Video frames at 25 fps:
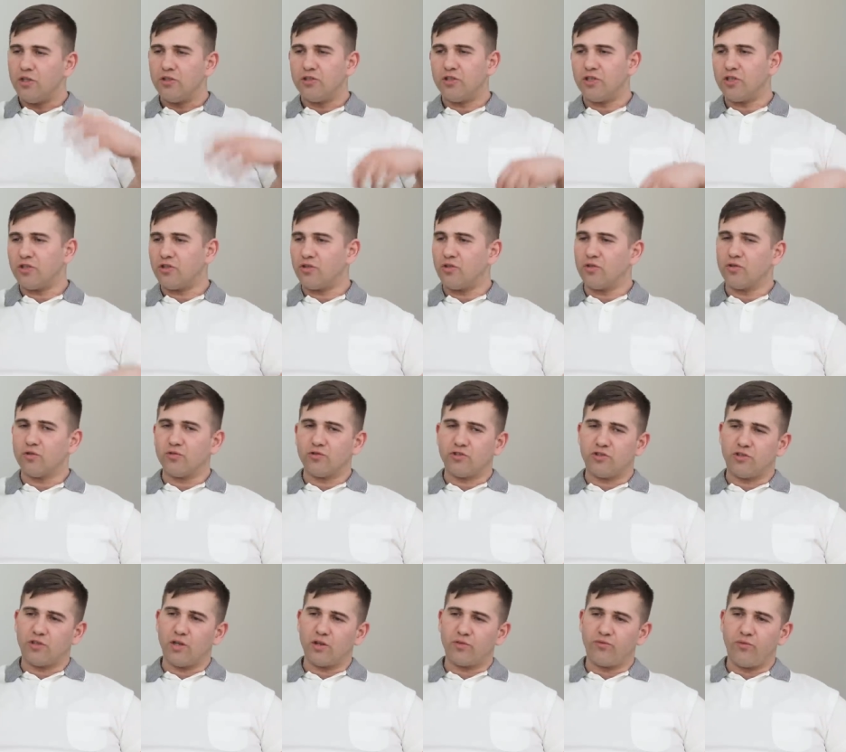And
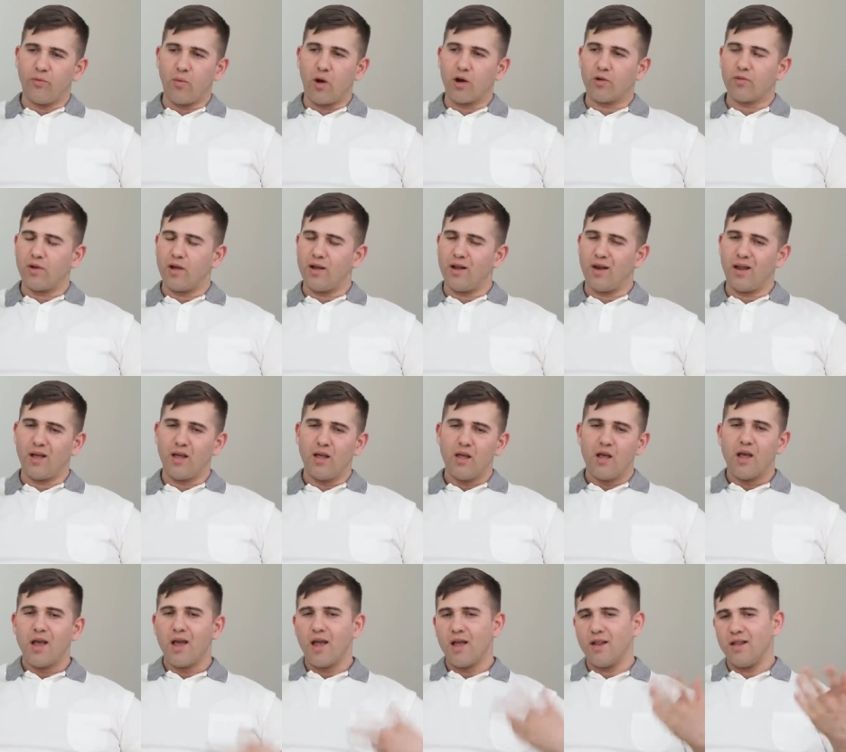
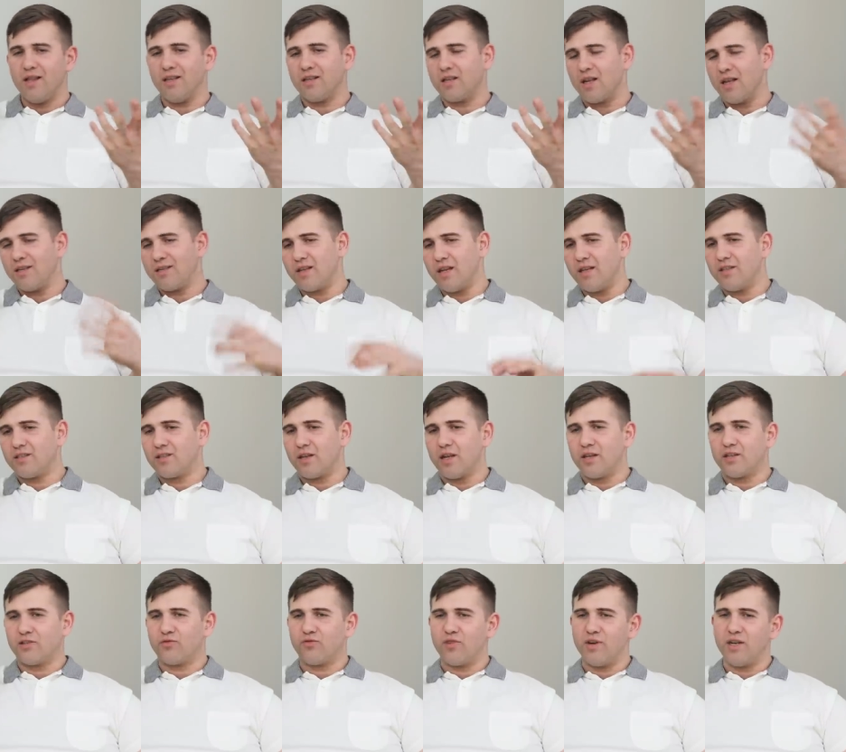
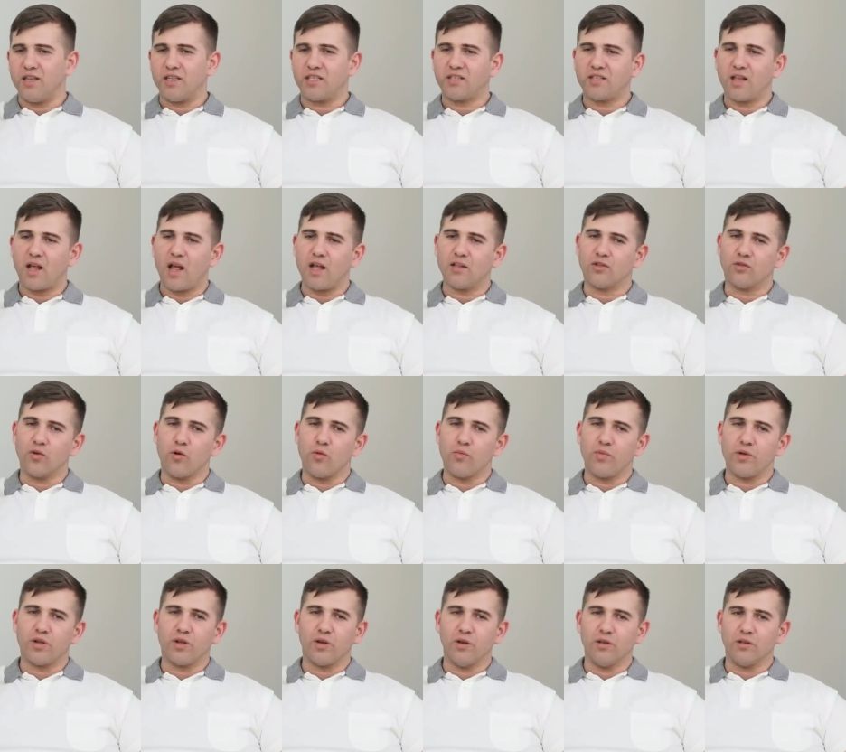it's really sad though,
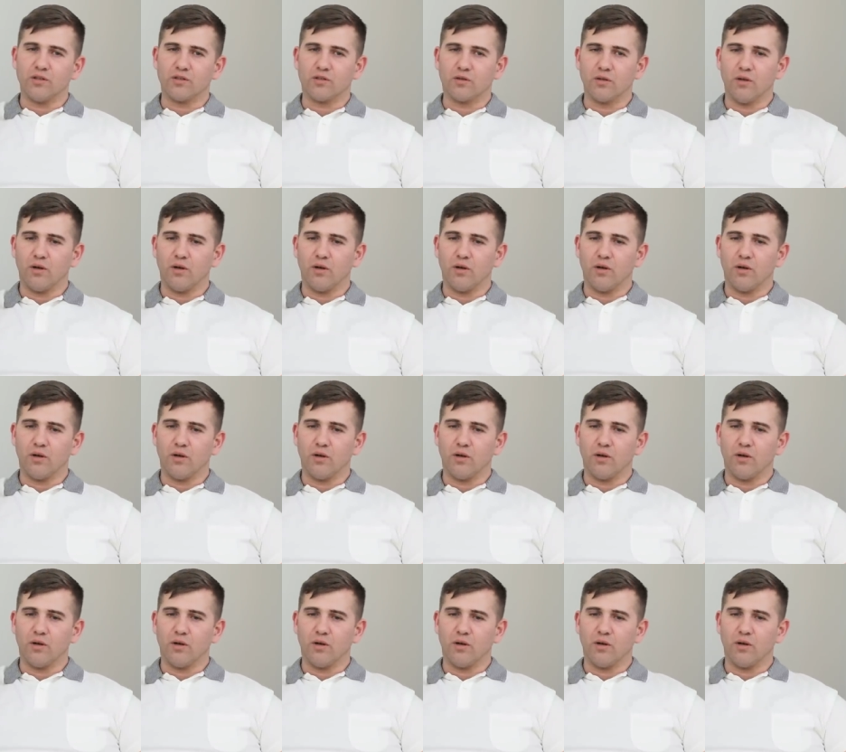because